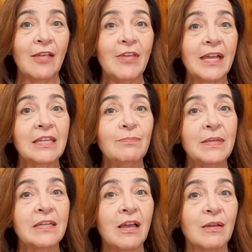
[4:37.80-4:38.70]
that can
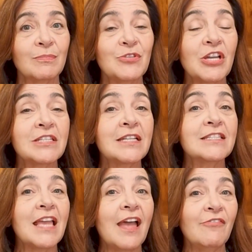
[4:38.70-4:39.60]
become just
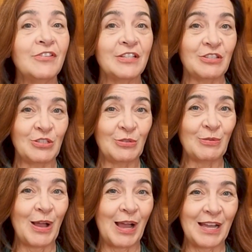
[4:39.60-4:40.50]
as evident
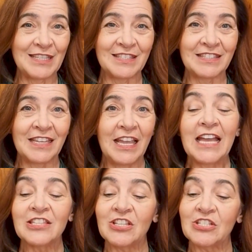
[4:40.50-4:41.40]
to us
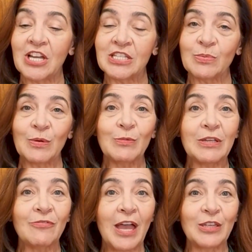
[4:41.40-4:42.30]
as it does when
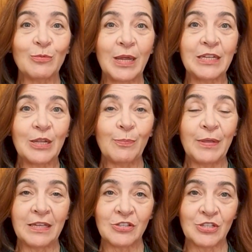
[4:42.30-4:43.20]
we evaluate a
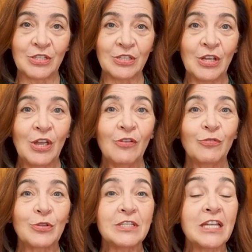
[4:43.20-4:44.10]
patient
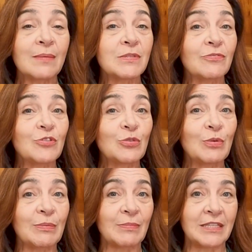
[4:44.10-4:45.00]
for the types of
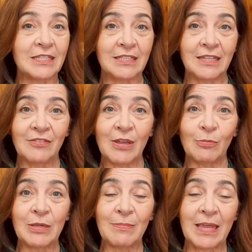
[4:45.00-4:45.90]
treatment that
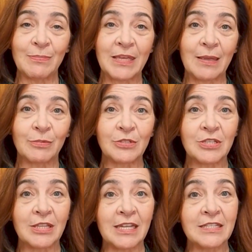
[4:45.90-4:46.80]
we may be able
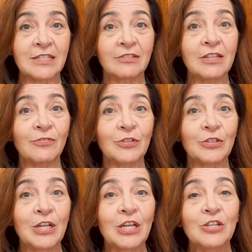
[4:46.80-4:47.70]
to then
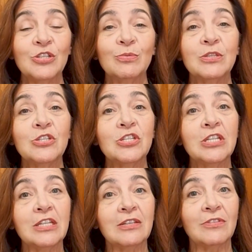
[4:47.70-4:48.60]
deliver to
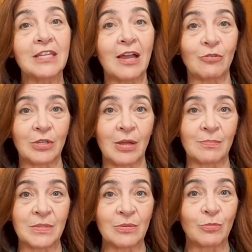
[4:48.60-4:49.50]
achieve the
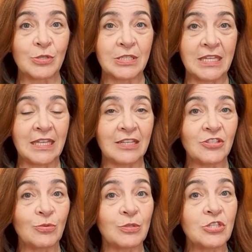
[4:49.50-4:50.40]
outcomes we're seeking to